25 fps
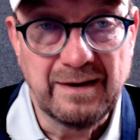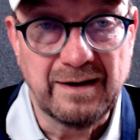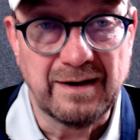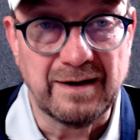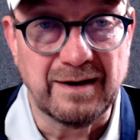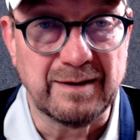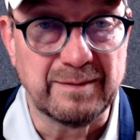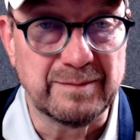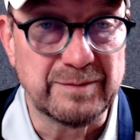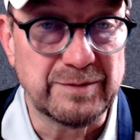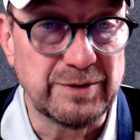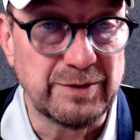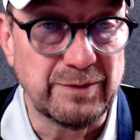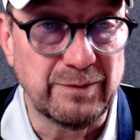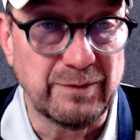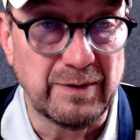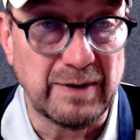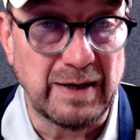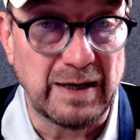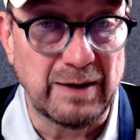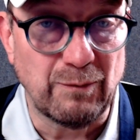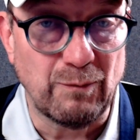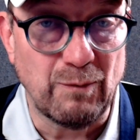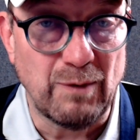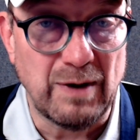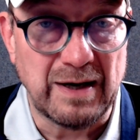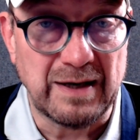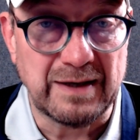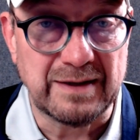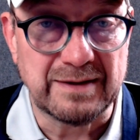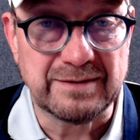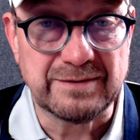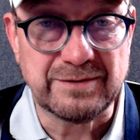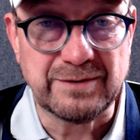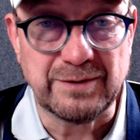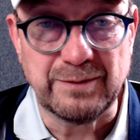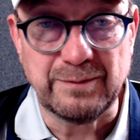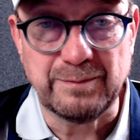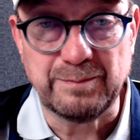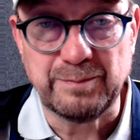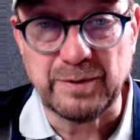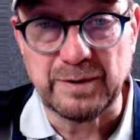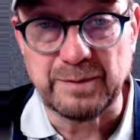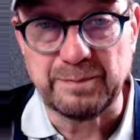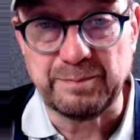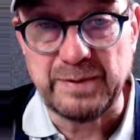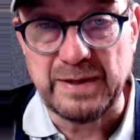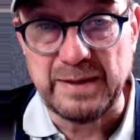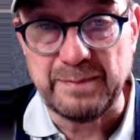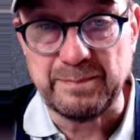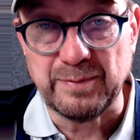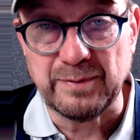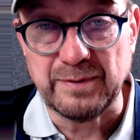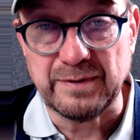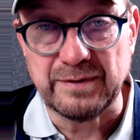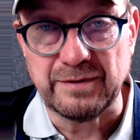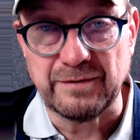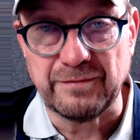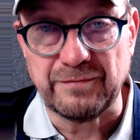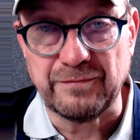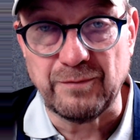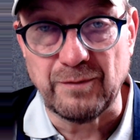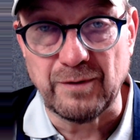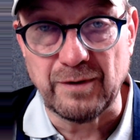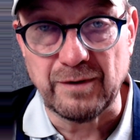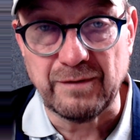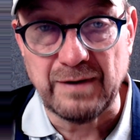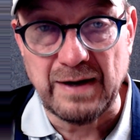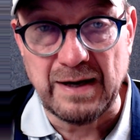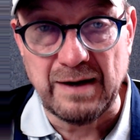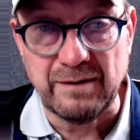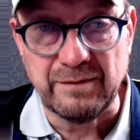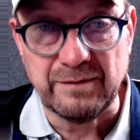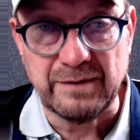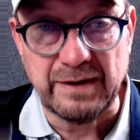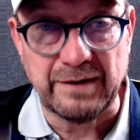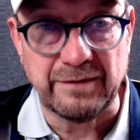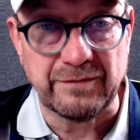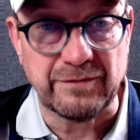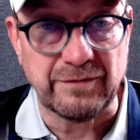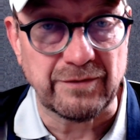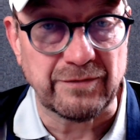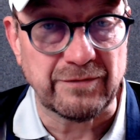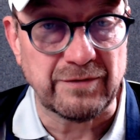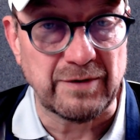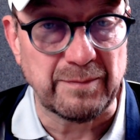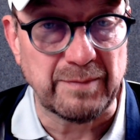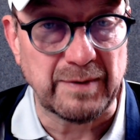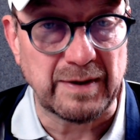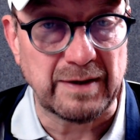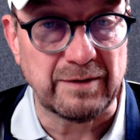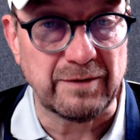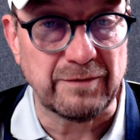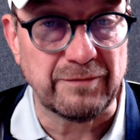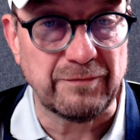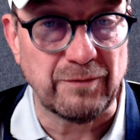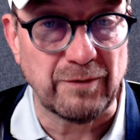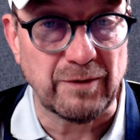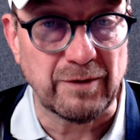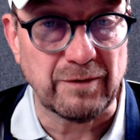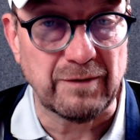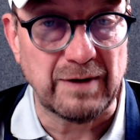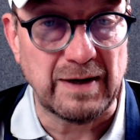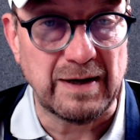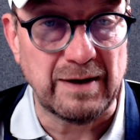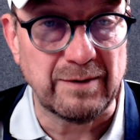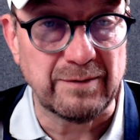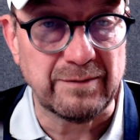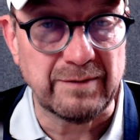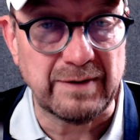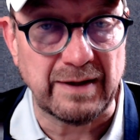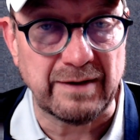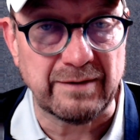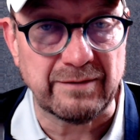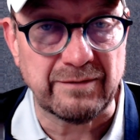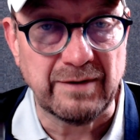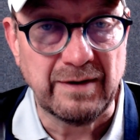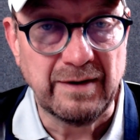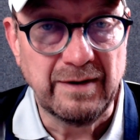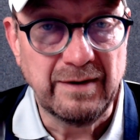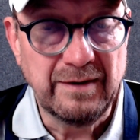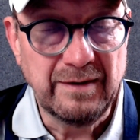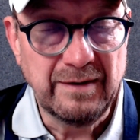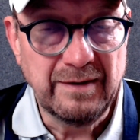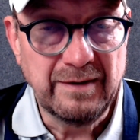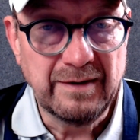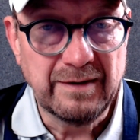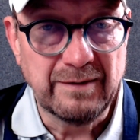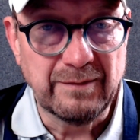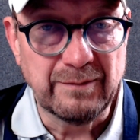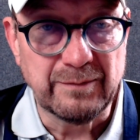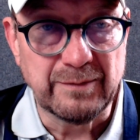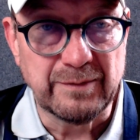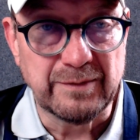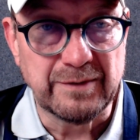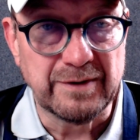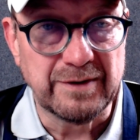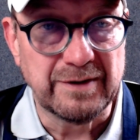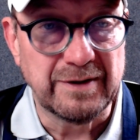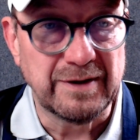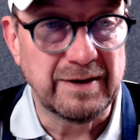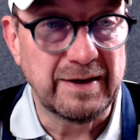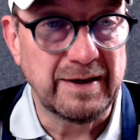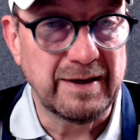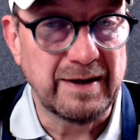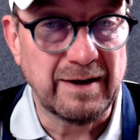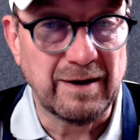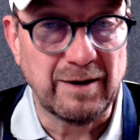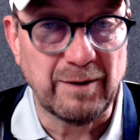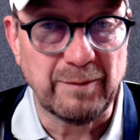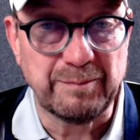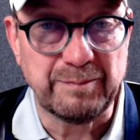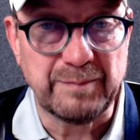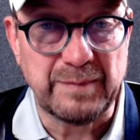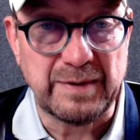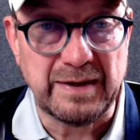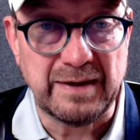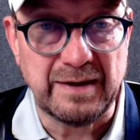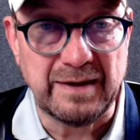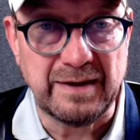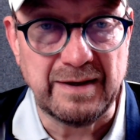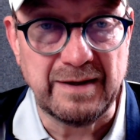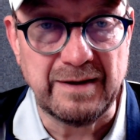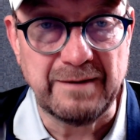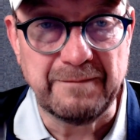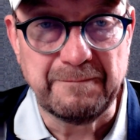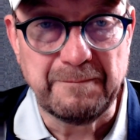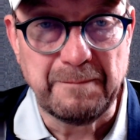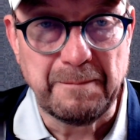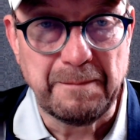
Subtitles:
Do I want to put people in the foreground? Is there something in the foreground that would help me,